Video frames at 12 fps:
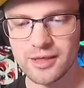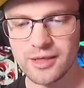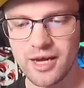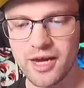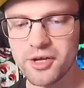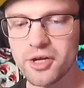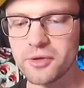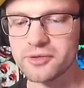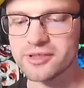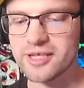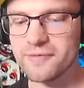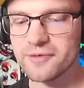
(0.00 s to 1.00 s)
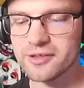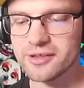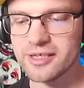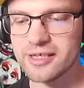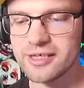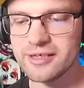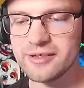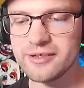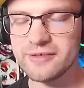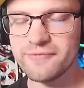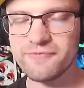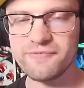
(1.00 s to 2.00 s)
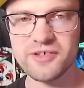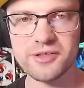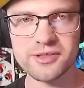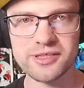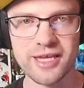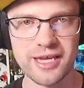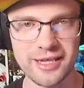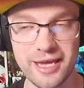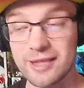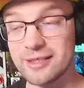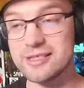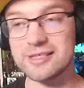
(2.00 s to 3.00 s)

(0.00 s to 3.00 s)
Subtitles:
I don't know, definitely feels like, at least